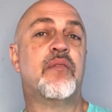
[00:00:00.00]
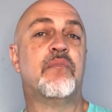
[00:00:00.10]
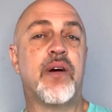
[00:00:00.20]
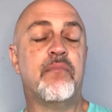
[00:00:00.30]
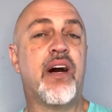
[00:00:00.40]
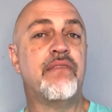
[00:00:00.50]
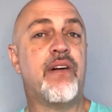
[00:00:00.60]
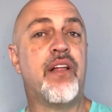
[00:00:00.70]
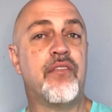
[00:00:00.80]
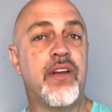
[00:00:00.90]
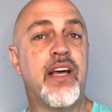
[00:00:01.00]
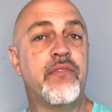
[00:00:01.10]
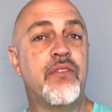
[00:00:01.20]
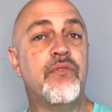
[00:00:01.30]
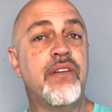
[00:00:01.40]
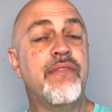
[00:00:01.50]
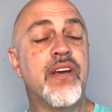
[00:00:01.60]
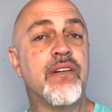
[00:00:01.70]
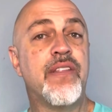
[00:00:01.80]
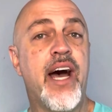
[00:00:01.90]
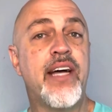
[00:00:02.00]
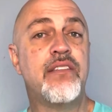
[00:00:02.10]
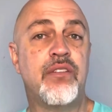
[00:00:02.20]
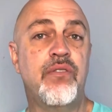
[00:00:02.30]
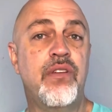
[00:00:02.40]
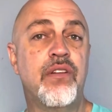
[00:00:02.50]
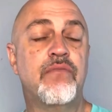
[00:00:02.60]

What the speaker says: but my Father in heaven revealed that to you.